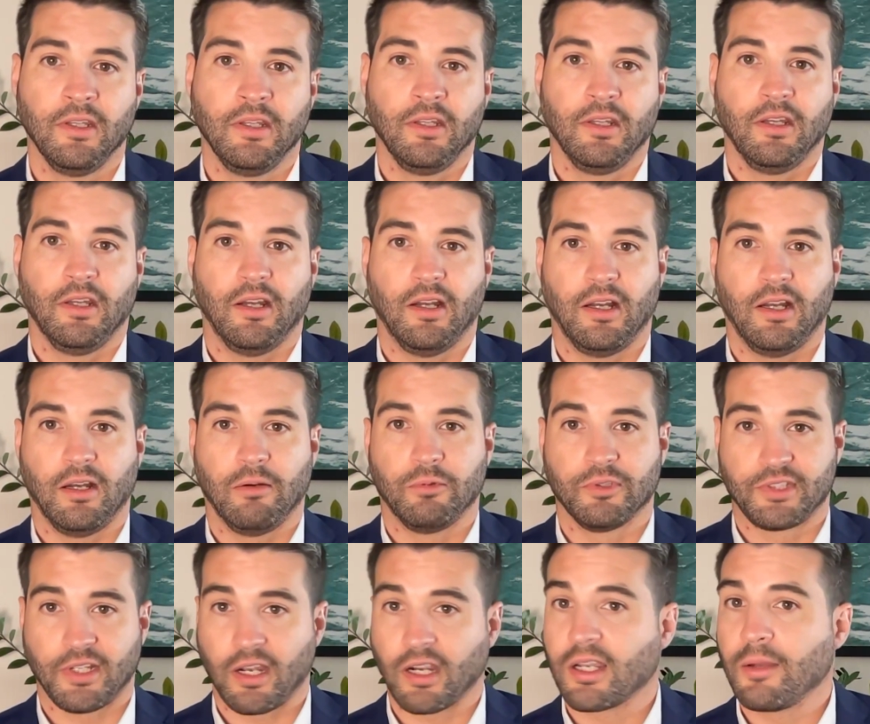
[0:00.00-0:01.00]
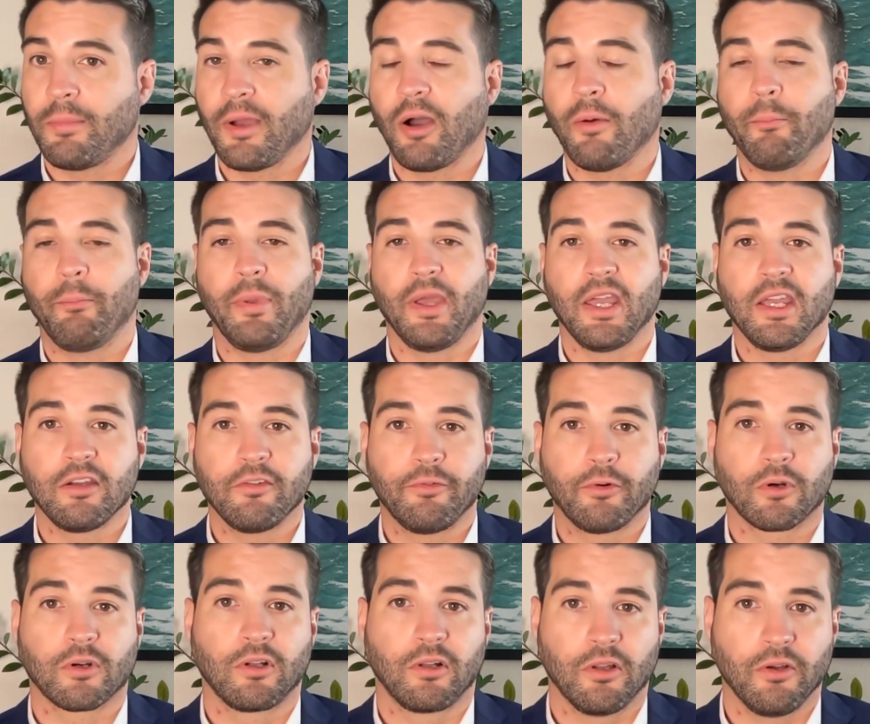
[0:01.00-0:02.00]
We'll talk about bank
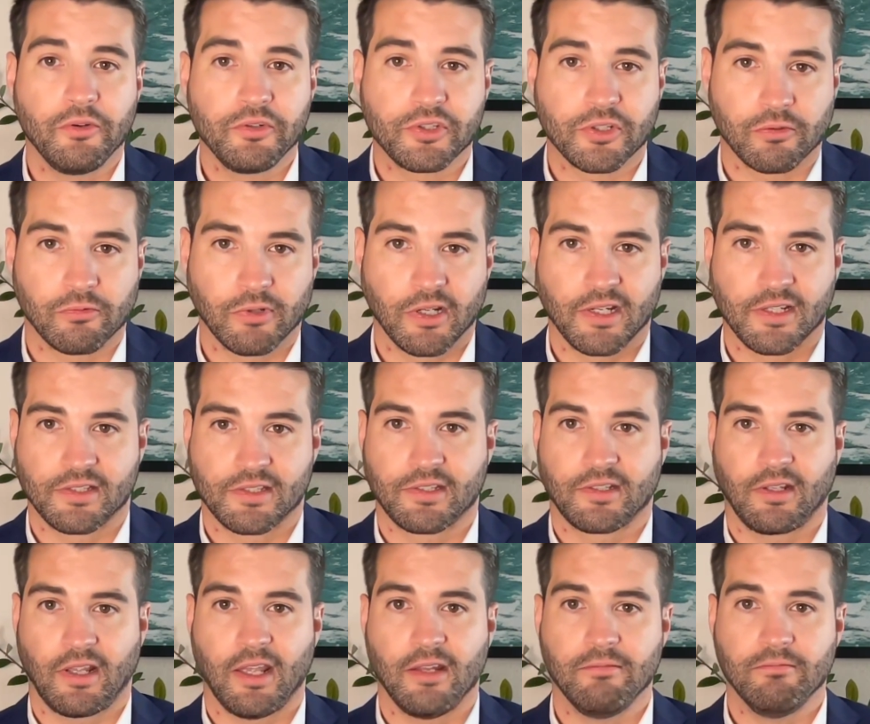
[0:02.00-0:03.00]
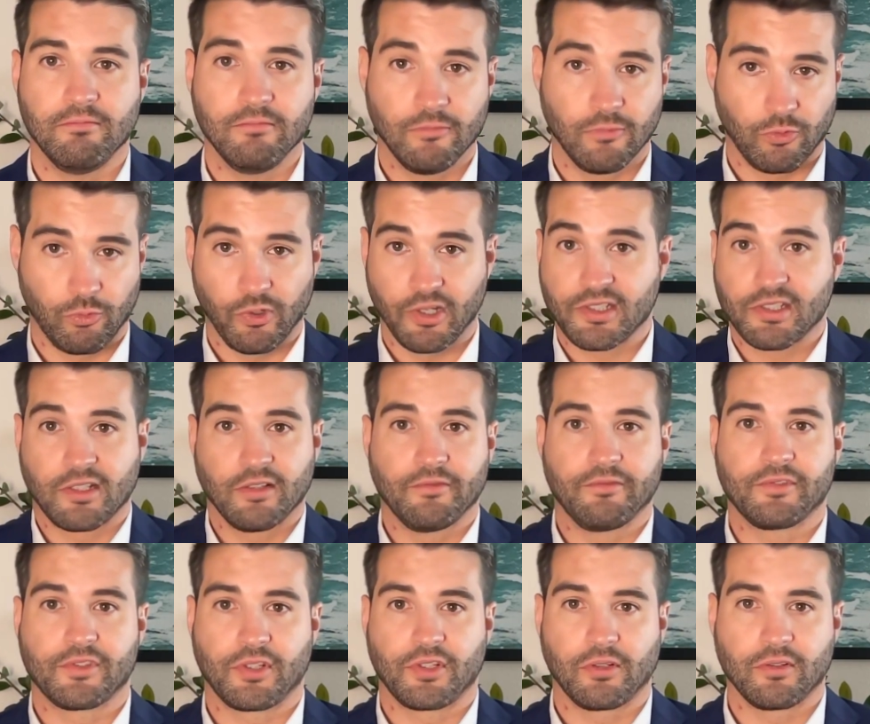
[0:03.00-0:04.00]
foreclosure risk and the risk of
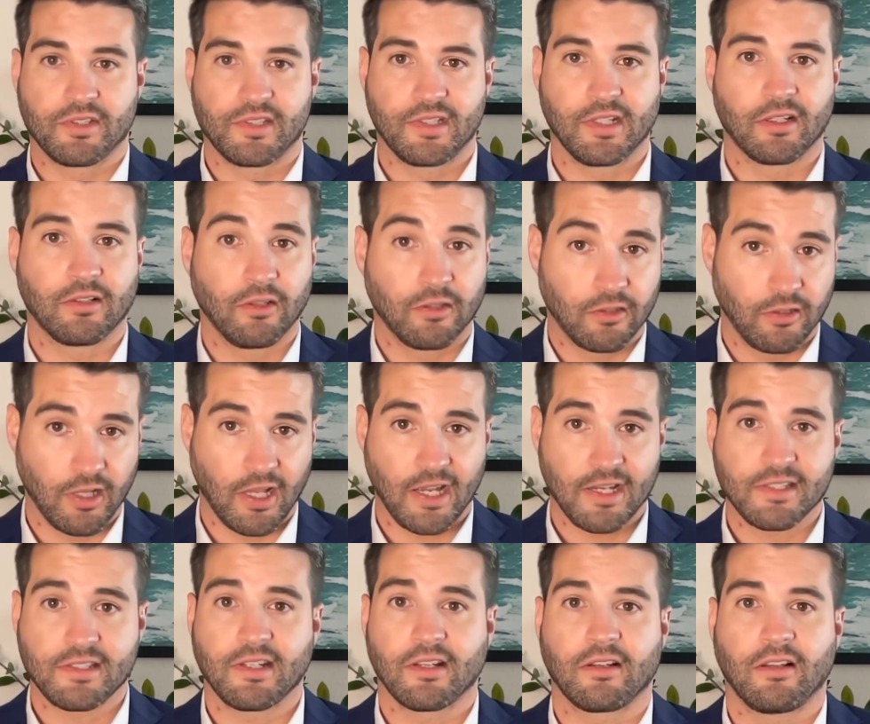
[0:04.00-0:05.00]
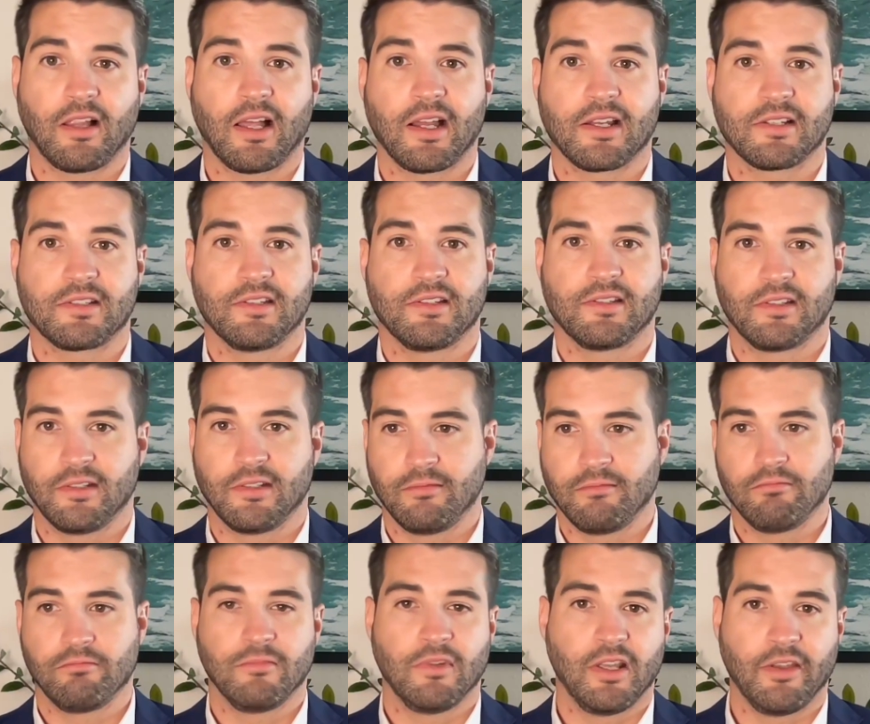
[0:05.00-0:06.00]
certain cyclical asset classes
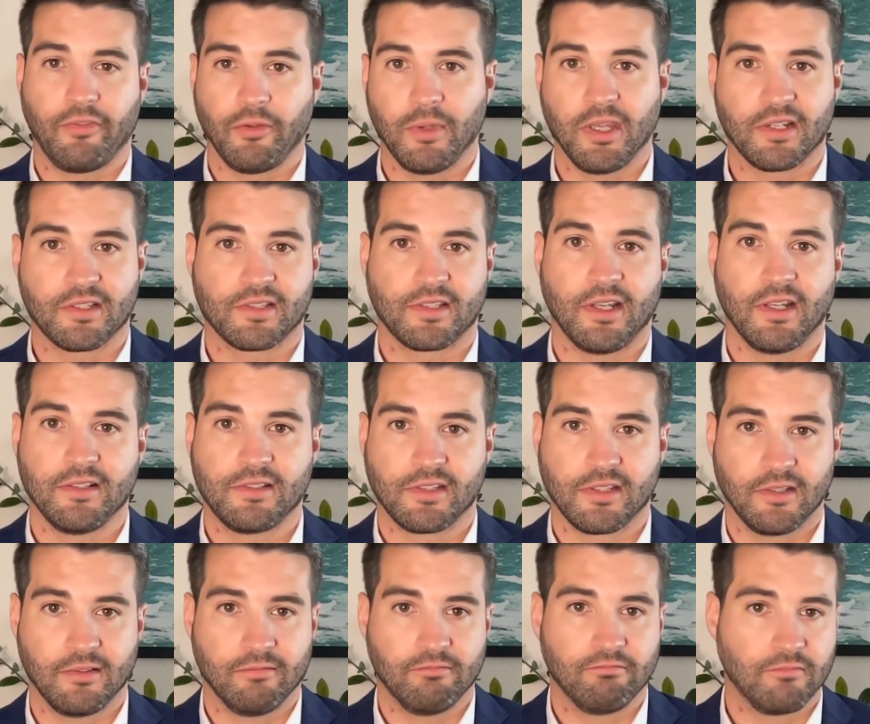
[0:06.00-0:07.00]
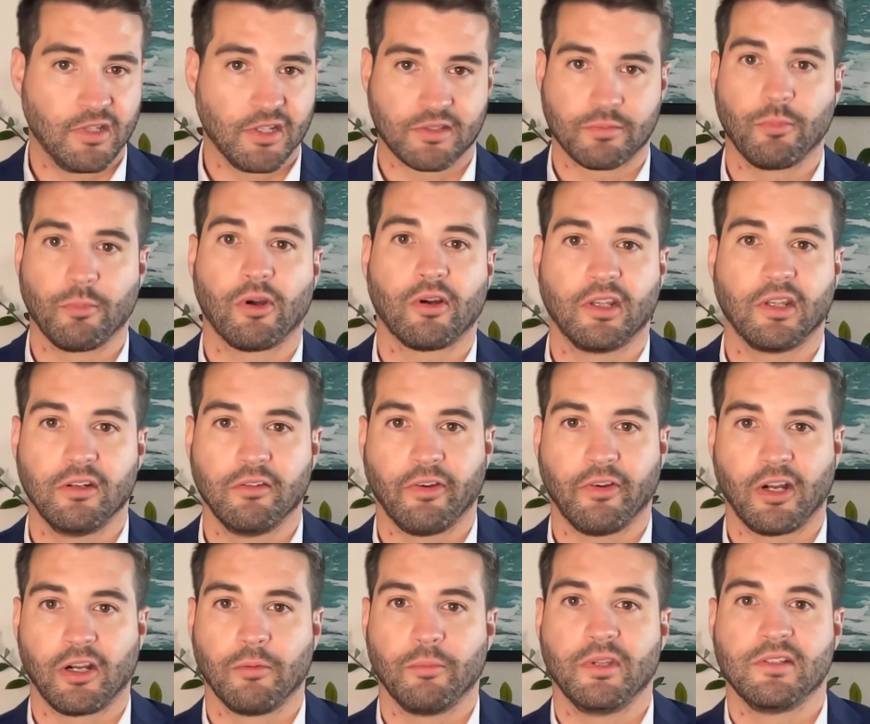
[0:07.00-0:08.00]
and if it makes sense in this market
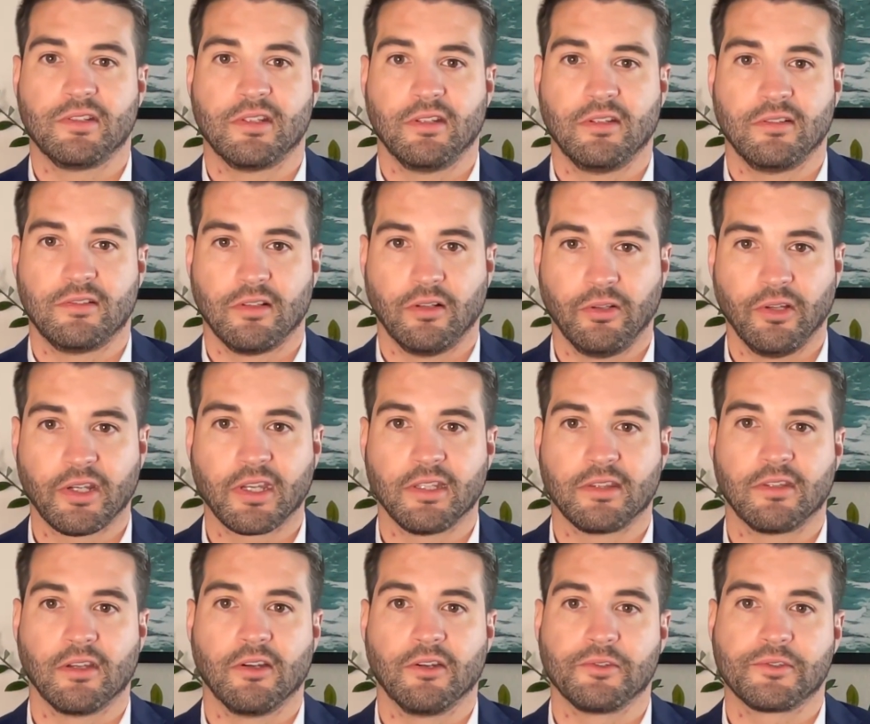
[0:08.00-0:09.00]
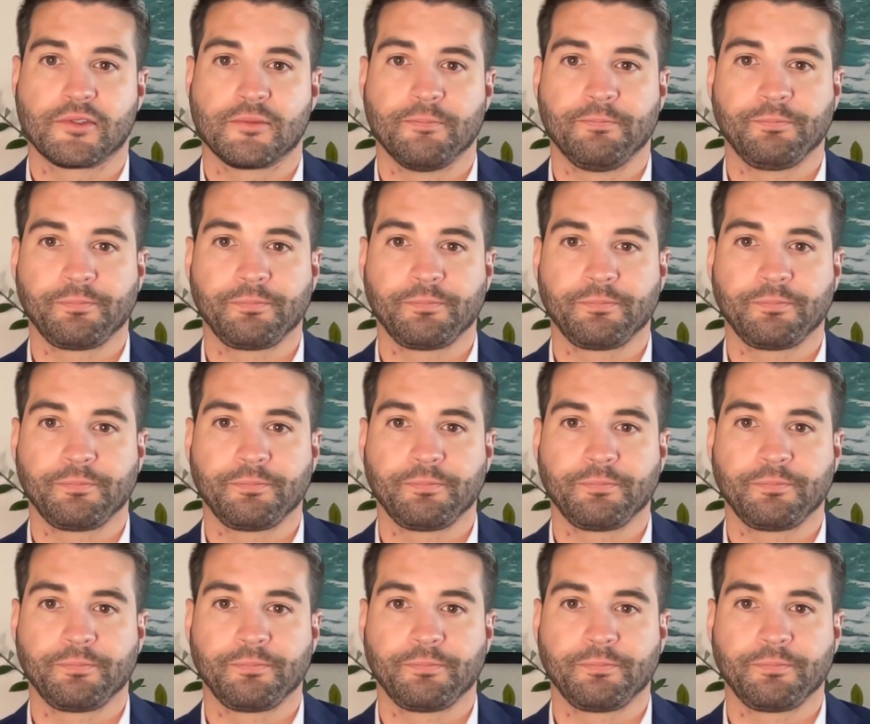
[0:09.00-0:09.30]
environment to look at those.